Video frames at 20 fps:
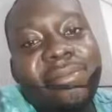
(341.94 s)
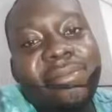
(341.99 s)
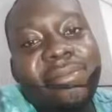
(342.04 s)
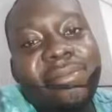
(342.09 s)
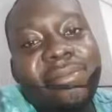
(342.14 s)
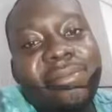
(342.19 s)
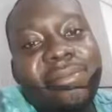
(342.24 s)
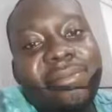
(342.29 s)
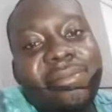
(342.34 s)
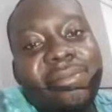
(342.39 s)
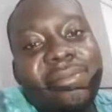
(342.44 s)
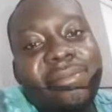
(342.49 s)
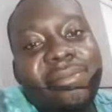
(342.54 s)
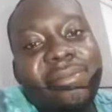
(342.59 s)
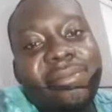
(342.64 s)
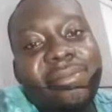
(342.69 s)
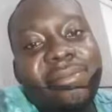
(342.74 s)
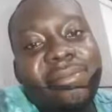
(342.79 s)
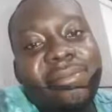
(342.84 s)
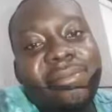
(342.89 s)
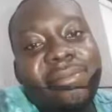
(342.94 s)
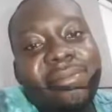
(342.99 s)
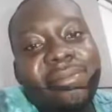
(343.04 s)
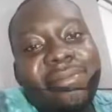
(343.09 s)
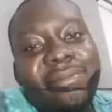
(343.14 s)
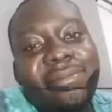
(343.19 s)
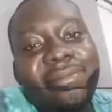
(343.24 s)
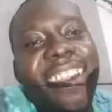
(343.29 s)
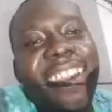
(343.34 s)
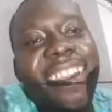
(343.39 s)

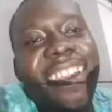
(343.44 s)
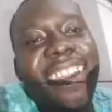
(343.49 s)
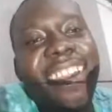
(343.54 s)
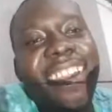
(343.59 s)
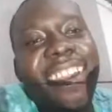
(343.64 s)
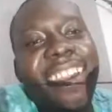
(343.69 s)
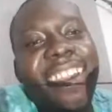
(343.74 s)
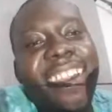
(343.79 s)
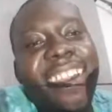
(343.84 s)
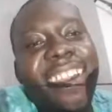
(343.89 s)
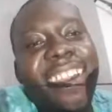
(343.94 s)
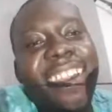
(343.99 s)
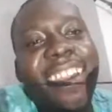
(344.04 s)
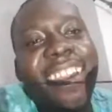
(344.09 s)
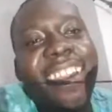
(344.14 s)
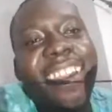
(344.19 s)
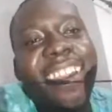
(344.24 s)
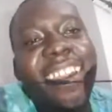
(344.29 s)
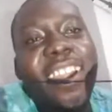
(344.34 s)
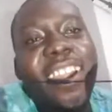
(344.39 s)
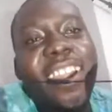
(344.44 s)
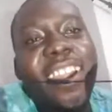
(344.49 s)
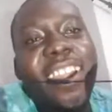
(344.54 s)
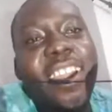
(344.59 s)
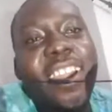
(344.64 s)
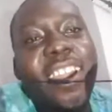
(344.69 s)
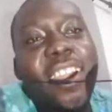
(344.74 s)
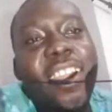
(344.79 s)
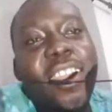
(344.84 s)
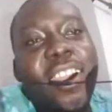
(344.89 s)

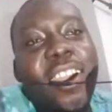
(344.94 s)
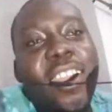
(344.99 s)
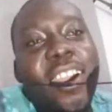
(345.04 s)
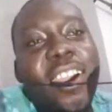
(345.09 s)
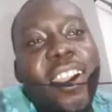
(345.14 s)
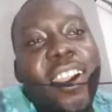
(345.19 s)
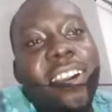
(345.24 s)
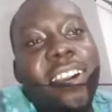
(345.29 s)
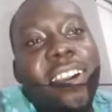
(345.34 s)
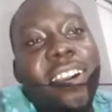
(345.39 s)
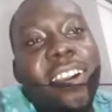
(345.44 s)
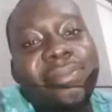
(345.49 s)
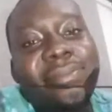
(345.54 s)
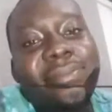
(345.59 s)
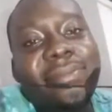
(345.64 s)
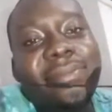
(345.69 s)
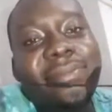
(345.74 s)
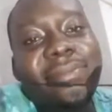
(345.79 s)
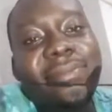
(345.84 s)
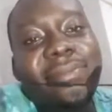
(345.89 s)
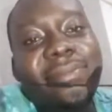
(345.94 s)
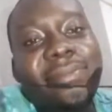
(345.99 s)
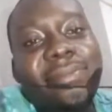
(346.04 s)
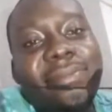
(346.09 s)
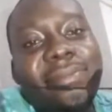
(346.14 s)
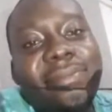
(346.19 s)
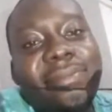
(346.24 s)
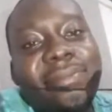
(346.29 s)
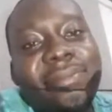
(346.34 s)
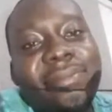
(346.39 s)

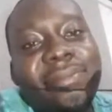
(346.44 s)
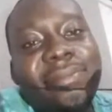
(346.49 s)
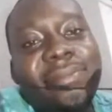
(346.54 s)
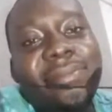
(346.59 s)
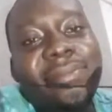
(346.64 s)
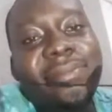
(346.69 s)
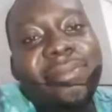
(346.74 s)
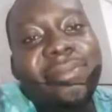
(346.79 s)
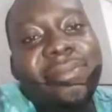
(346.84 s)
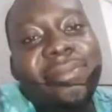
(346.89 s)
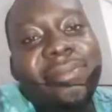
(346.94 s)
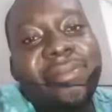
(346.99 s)
(silent)